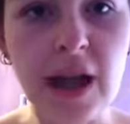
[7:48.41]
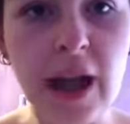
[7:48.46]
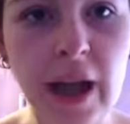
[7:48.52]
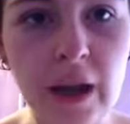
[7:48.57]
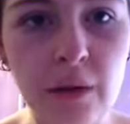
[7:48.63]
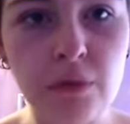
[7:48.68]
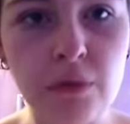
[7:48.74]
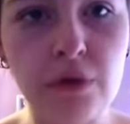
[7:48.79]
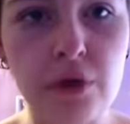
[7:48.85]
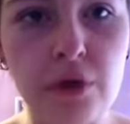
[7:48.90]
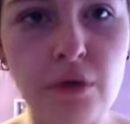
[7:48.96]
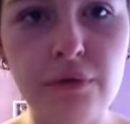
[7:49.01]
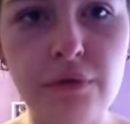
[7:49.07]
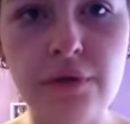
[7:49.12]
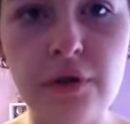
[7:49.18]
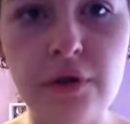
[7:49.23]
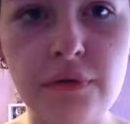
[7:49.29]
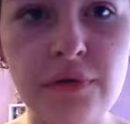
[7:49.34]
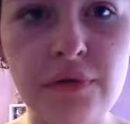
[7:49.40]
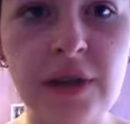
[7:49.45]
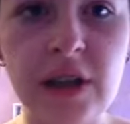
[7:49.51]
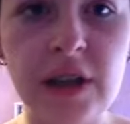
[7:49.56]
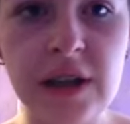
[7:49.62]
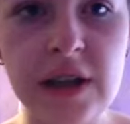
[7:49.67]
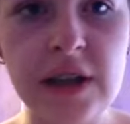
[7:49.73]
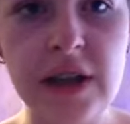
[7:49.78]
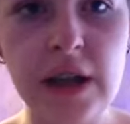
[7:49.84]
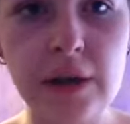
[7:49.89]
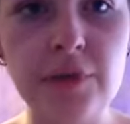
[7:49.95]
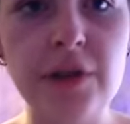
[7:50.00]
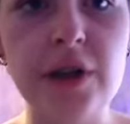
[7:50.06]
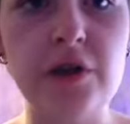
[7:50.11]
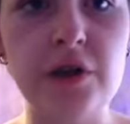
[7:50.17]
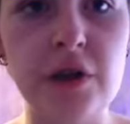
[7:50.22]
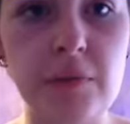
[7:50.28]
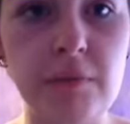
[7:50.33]
I would go for something like this. I would
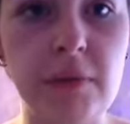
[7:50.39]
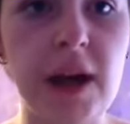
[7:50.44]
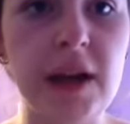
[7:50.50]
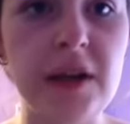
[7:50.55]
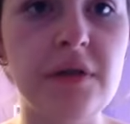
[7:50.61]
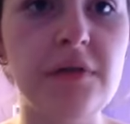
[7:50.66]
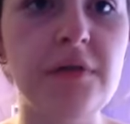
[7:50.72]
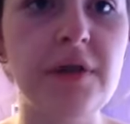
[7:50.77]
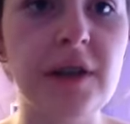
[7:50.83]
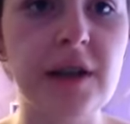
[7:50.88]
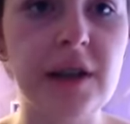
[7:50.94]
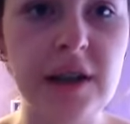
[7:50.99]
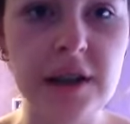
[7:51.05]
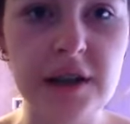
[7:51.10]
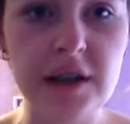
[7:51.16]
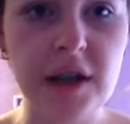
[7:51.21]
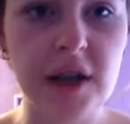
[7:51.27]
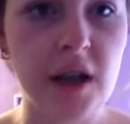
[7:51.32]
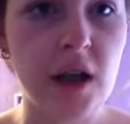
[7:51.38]
actually buy something like this.